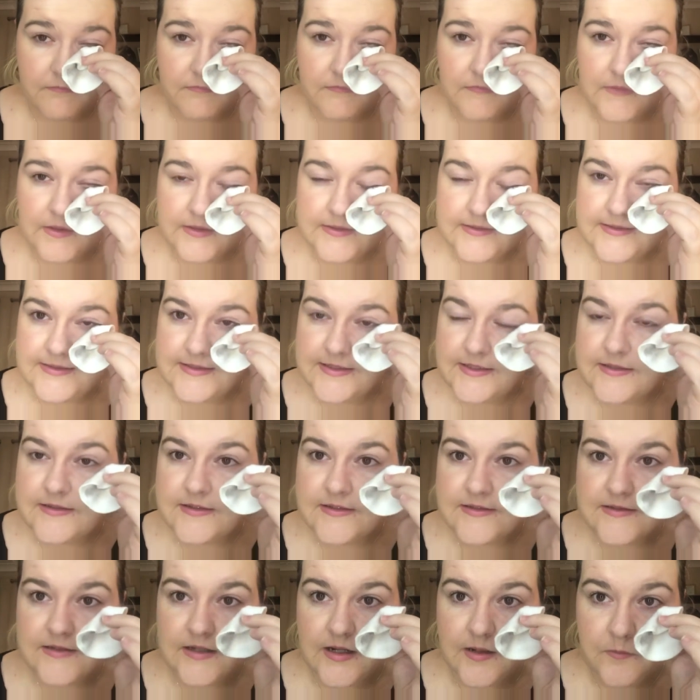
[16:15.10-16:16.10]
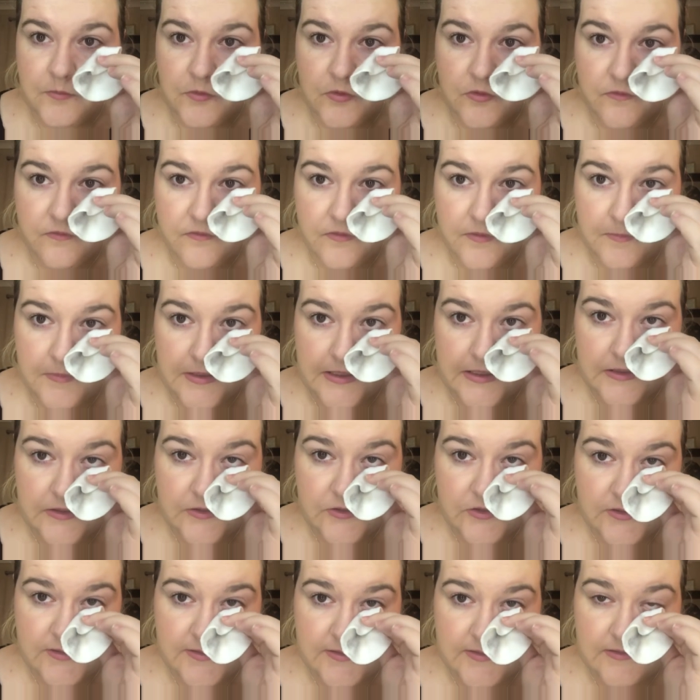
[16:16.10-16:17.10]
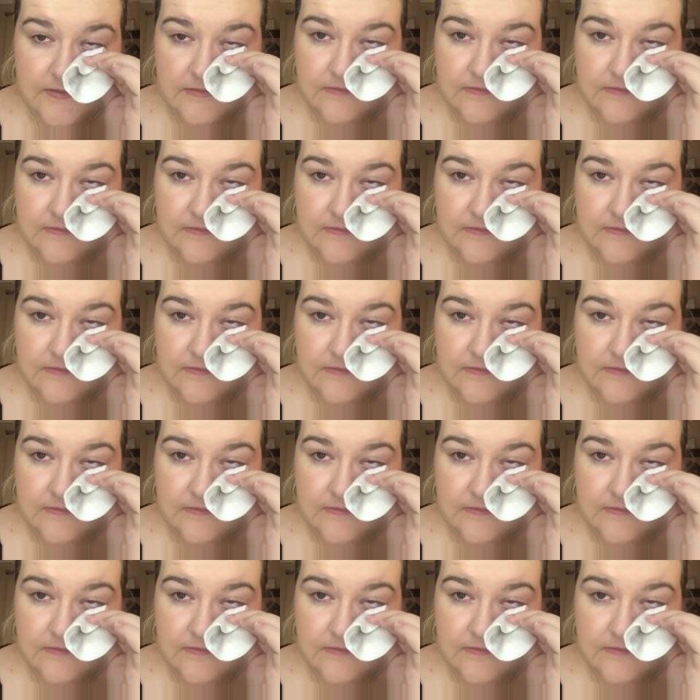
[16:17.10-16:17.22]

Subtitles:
And see, it does come off. I mean, it just